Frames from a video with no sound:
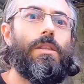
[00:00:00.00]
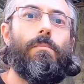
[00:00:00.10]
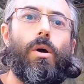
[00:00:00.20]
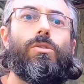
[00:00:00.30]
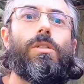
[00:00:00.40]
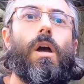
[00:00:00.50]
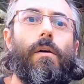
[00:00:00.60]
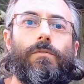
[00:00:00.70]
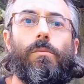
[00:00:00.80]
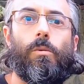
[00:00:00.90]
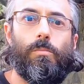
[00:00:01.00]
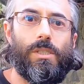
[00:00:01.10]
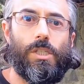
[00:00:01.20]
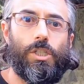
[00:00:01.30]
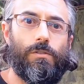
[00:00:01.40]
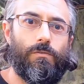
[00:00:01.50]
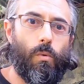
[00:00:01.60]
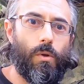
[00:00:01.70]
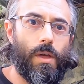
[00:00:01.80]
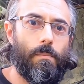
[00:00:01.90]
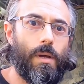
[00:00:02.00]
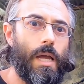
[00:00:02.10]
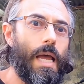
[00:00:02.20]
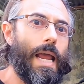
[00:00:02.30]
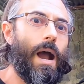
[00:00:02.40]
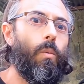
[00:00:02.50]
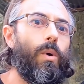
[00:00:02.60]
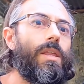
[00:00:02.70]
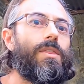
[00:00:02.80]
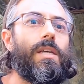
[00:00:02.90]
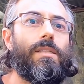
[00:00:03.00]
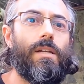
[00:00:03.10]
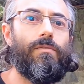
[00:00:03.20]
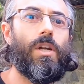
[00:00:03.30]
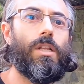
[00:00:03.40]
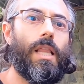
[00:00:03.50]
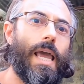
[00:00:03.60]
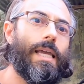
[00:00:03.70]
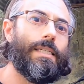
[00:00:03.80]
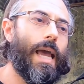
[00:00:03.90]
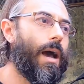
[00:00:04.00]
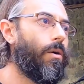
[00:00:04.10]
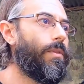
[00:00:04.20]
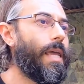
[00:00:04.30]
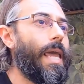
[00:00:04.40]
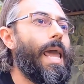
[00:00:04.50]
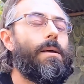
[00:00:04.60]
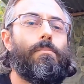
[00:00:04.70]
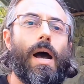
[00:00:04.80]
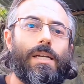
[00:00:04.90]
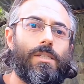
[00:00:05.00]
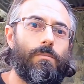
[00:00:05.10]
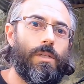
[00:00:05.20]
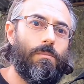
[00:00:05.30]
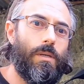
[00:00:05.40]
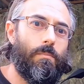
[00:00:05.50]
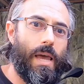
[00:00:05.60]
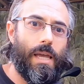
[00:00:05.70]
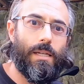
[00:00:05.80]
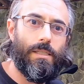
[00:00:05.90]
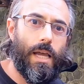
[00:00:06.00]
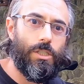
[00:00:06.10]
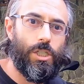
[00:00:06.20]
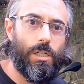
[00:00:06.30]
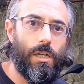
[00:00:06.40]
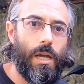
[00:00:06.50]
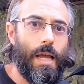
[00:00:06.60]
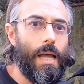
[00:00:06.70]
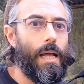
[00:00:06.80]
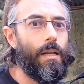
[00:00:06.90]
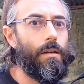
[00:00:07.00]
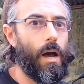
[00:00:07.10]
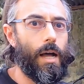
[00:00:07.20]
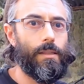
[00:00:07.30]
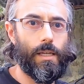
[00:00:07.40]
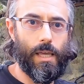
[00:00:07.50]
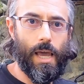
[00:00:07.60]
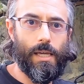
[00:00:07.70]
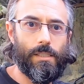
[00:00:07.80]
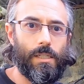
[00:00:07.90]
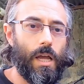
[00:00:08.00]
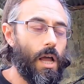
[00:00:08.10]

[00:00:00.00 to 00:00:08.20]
the most comfortable position for them. Now, we think that if they're laying down, they can't possibly be paying attention. Not the case.